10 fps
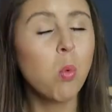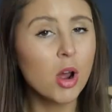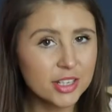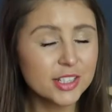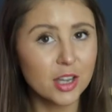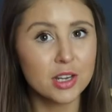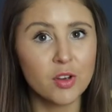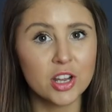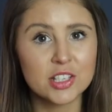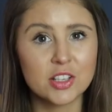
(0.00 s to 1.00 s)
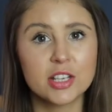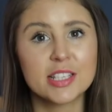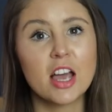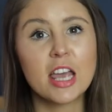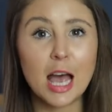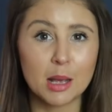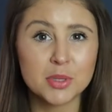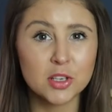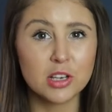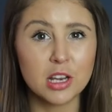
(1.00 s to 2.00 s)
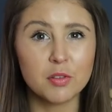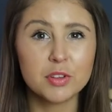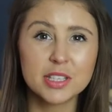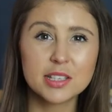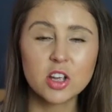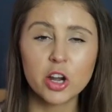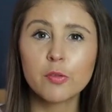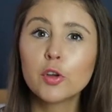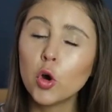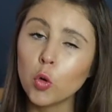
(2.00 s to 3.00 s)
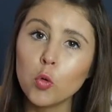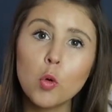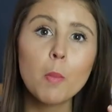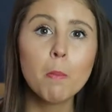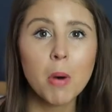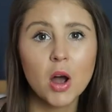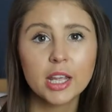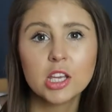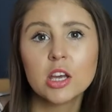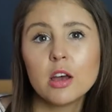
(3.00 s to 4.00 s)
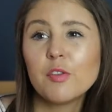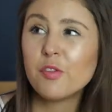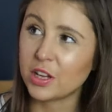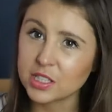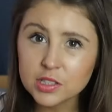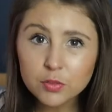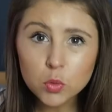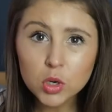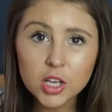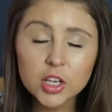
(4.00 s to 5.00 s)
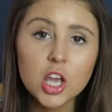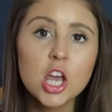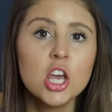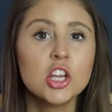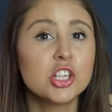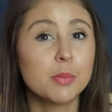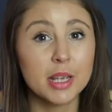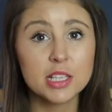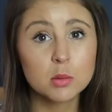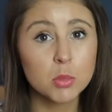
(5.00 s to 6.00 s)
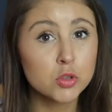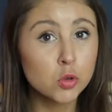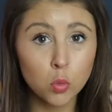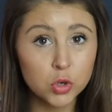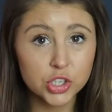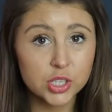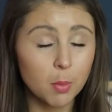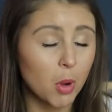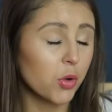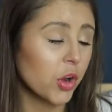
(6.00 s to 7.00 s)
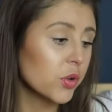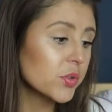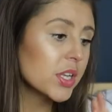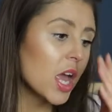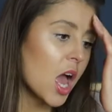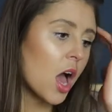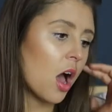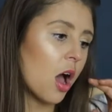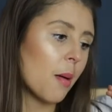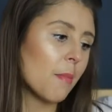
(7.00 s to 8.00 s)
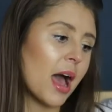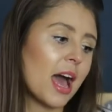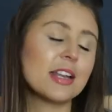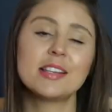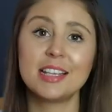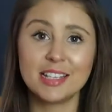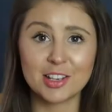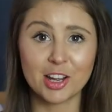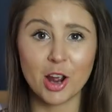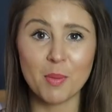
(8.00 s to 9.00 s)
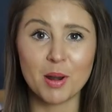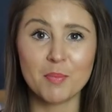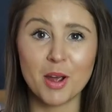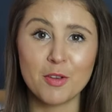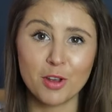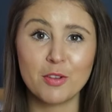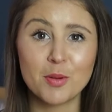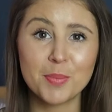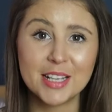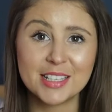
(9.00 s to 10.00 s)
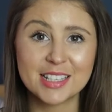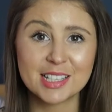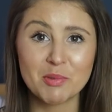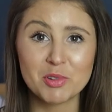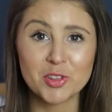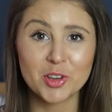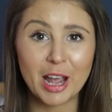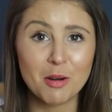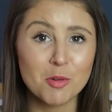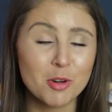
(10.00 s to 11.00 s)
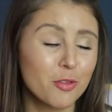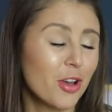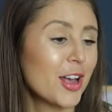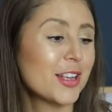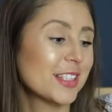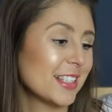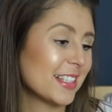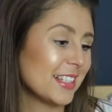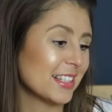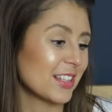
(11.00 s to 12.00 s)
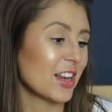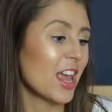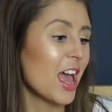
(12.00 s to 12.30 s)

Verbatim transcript: One side of her designs that I absolutely love is this kind of cool biker festival look. She makes the most gorgeous kimonos um, and these are a couple of my favourite pieces that were on the catwalk of hers this season